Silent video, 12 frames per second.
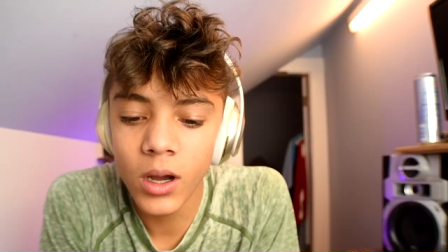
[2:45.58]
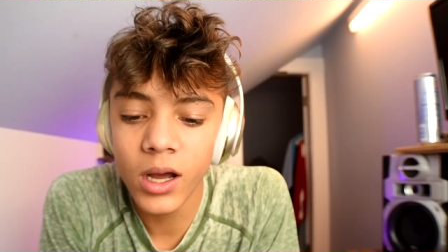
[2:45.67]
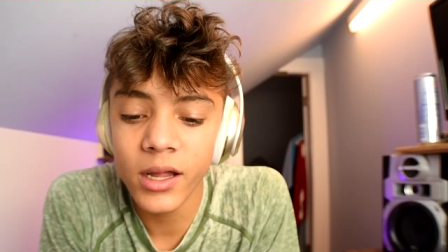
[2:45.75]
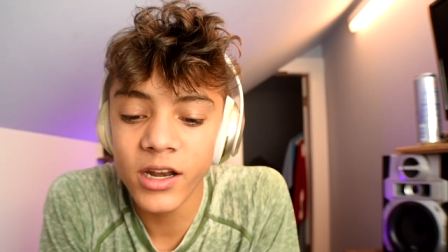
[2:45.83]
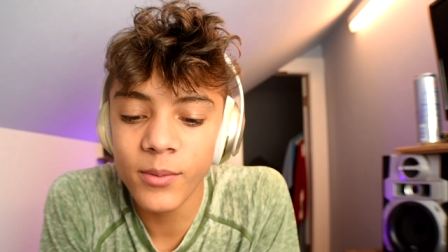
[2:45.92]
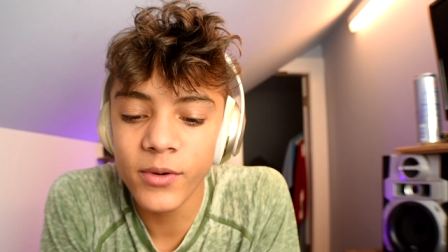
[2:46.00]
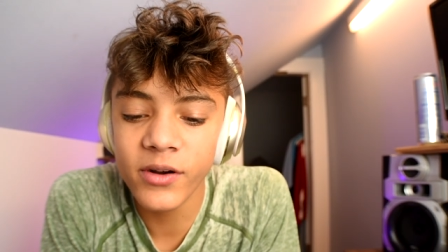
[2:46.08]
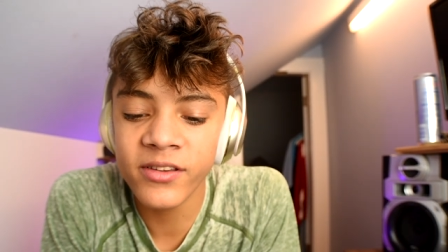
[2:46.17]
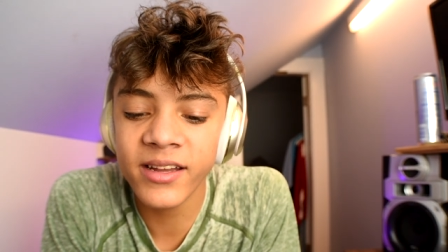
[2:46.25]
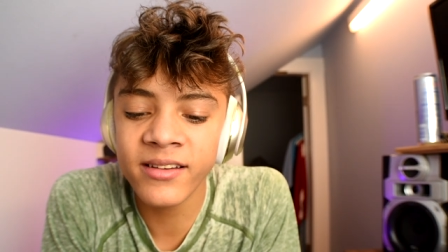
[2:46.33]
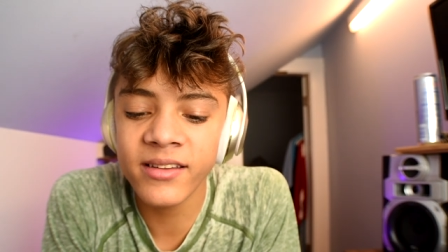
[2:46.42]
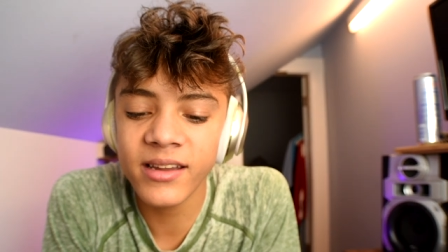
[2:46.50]
Number
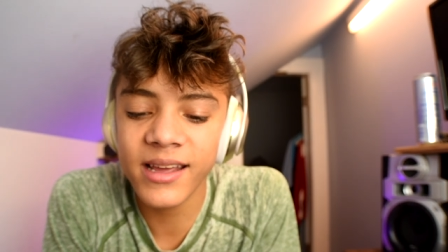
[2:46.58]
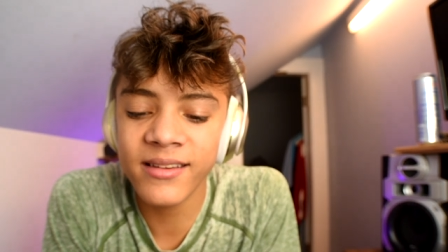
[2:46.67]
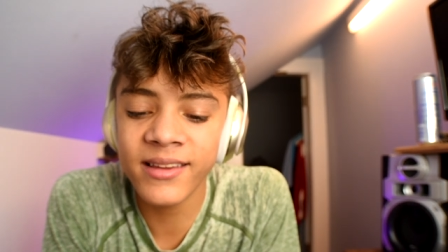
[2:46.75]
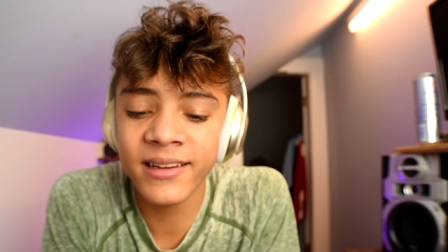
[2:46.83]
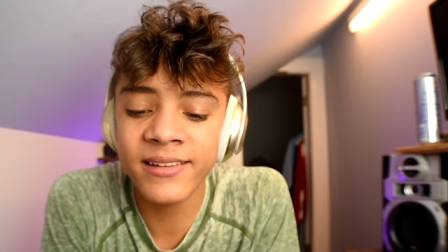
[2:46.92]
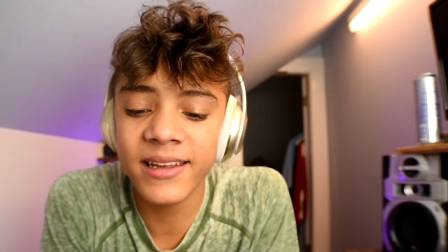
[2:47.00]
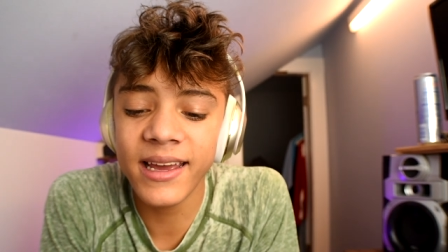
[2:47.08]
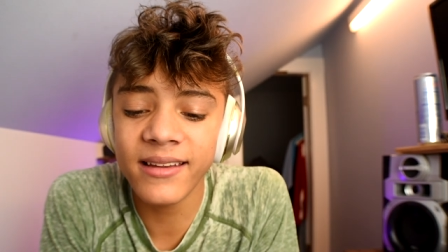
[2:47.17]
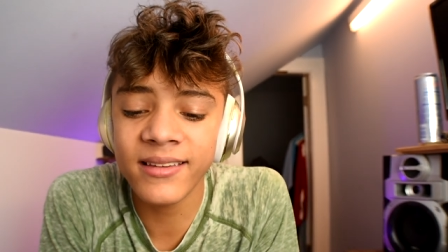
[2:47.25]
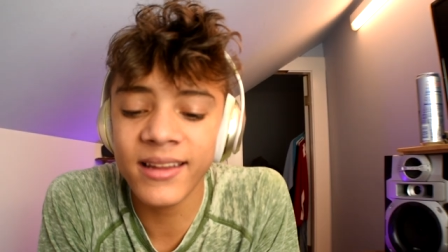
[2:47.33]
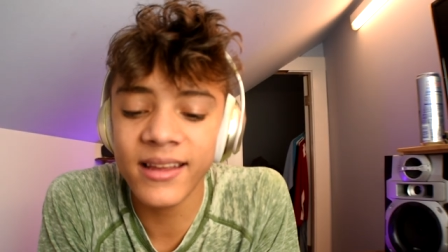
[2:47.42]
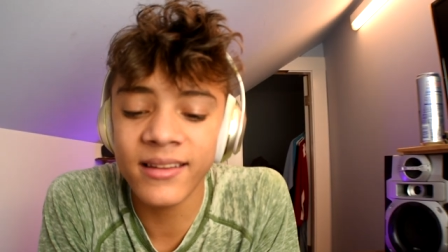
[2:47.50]

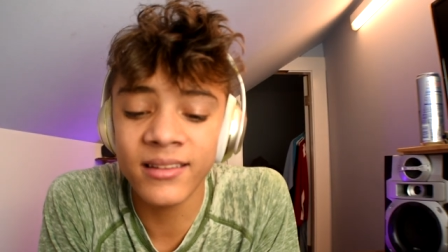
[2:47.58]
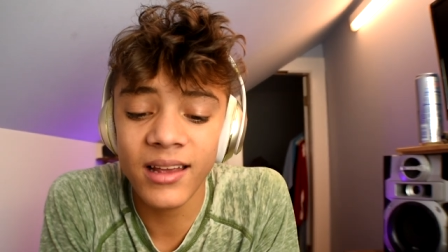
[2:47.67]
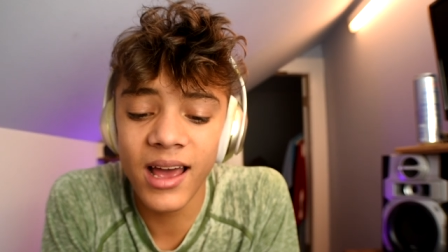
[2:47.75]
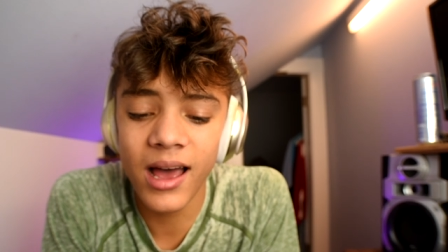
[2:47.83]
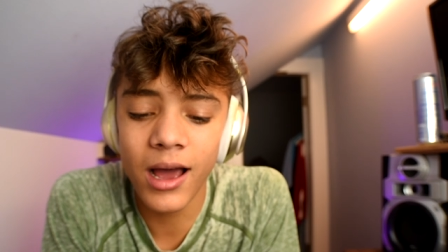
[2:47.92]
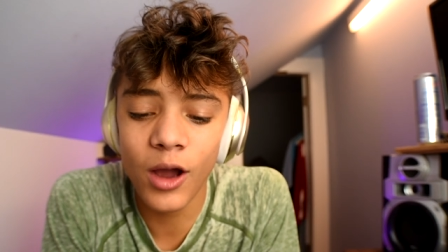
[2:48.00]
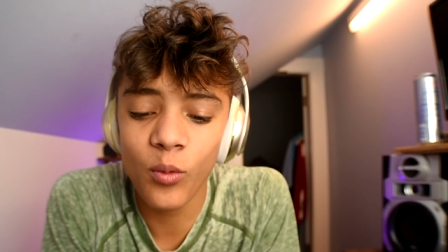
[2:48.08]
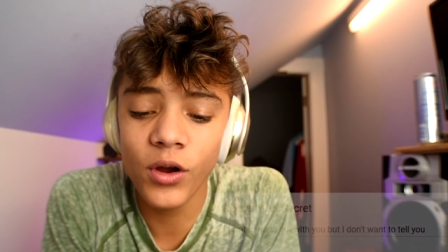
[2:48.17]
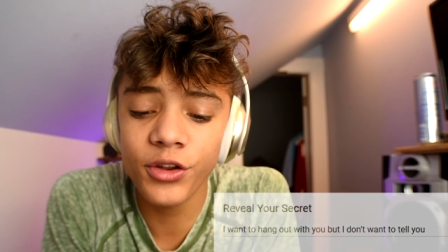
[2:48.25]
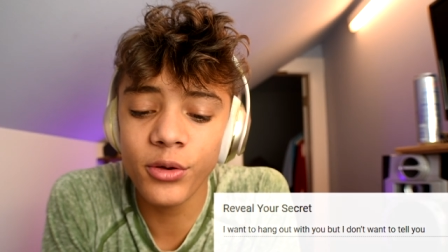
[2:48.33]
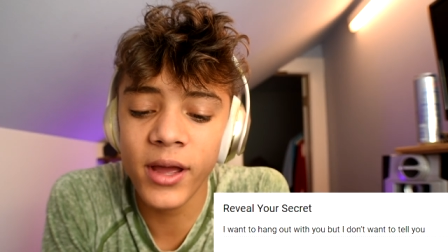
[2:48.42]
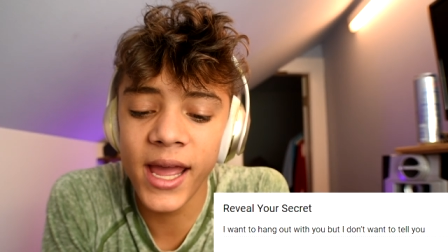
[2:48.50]
68 says, "I
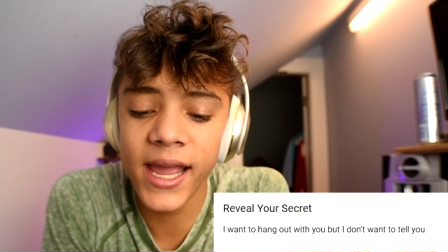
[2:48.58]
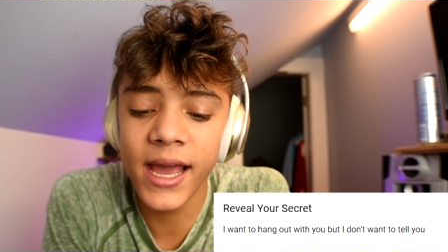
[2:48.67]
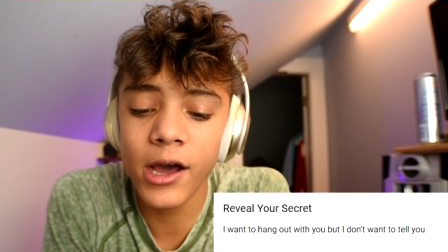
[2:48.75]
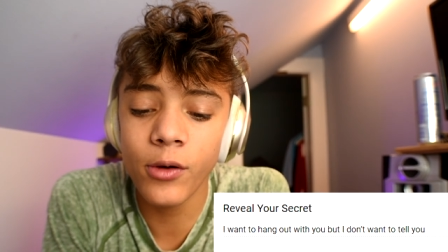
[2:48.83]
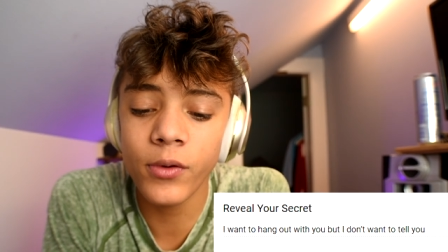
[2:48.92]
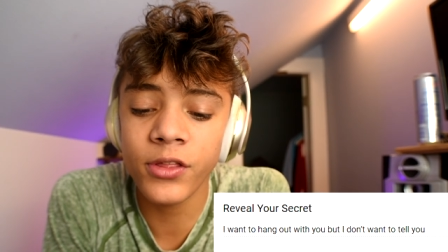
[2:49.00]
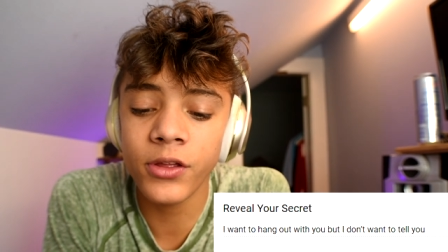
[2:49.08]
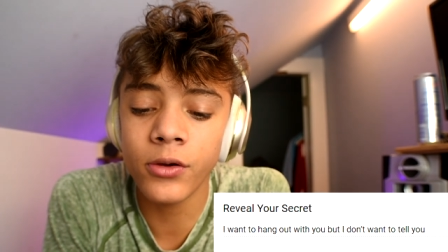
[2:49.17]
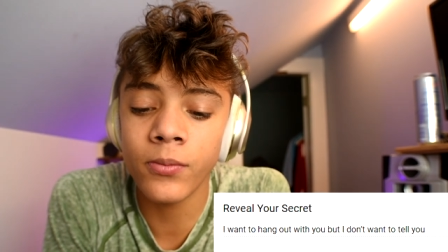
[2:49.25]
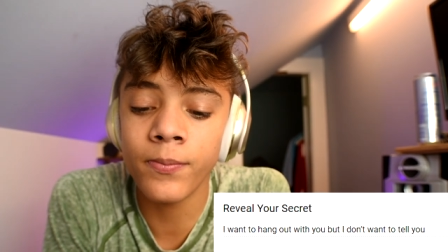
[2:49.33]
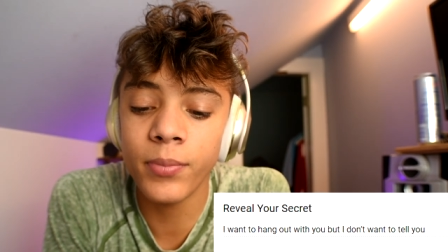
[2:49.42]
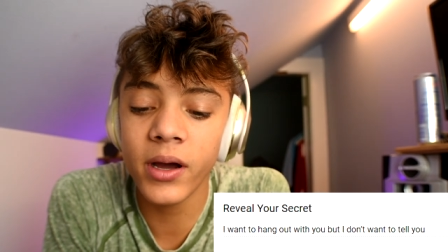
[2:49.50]
want to hang out with
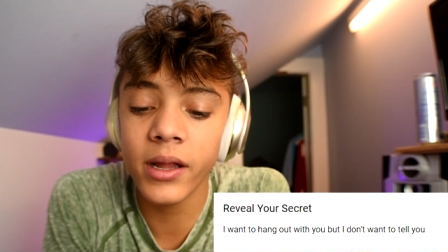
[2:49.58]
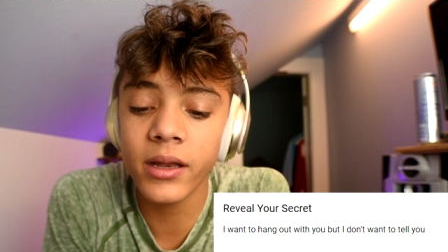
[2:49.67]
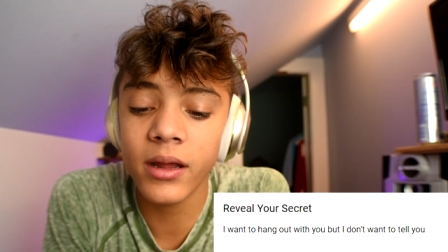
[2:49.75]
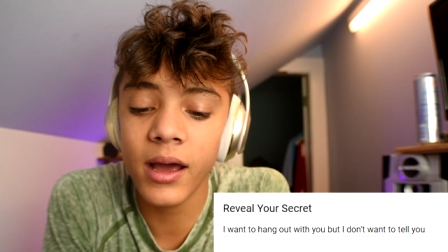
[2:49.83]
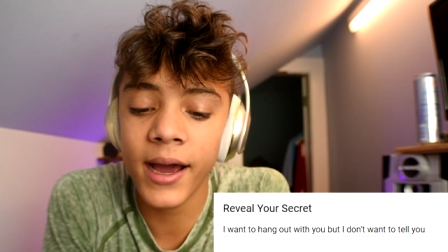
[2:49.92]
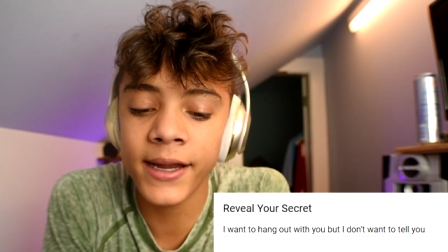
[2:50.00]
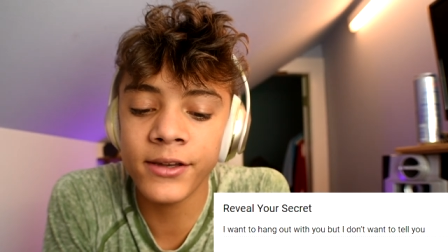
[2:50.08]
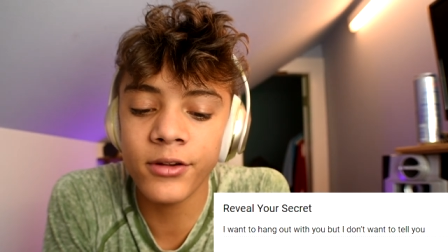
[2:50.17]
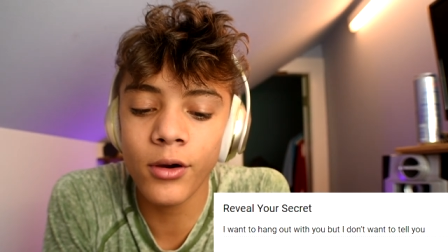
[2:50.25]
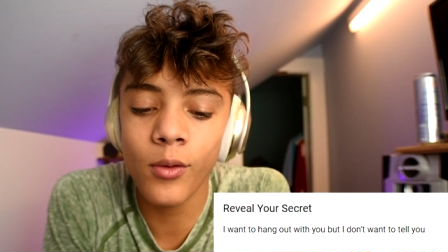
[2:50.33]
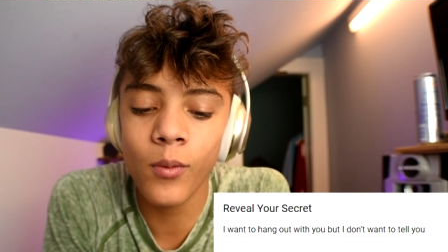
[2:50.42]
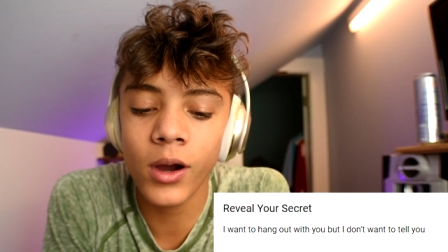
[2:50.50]
you, but I
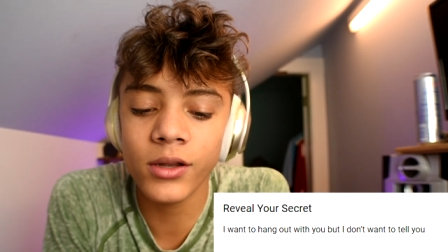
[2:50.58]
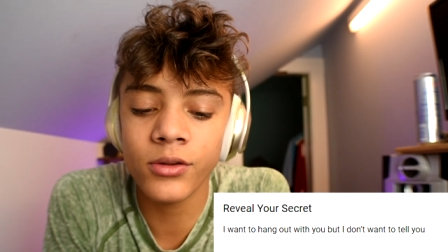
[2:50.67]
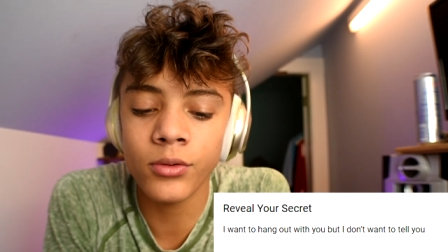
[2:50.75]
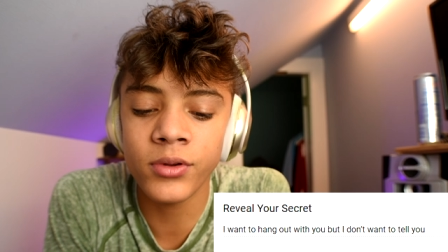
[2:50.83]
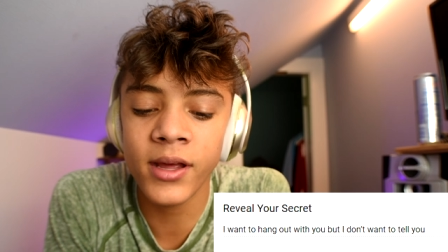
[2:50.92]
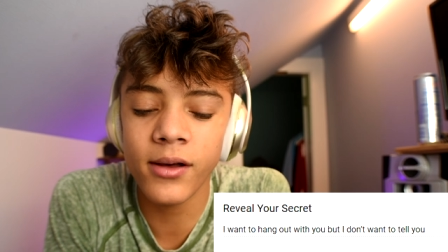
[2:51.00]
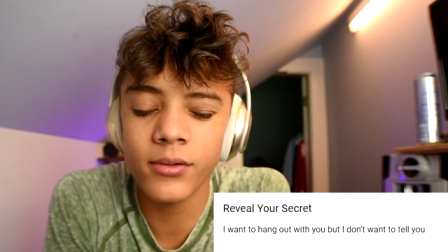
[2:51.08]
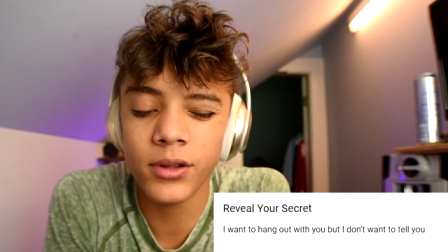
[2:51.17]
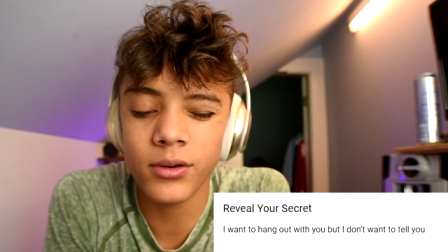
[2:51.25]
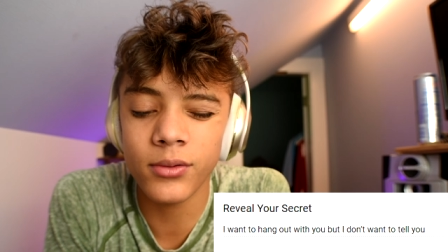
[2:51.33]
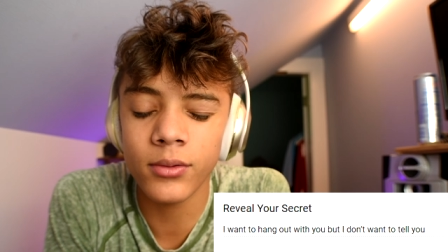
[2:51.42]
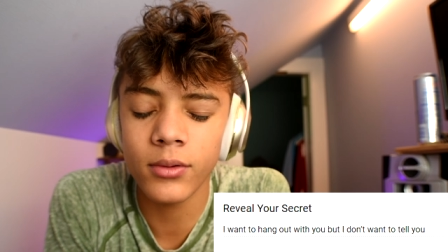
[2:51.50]
don't want to tell you."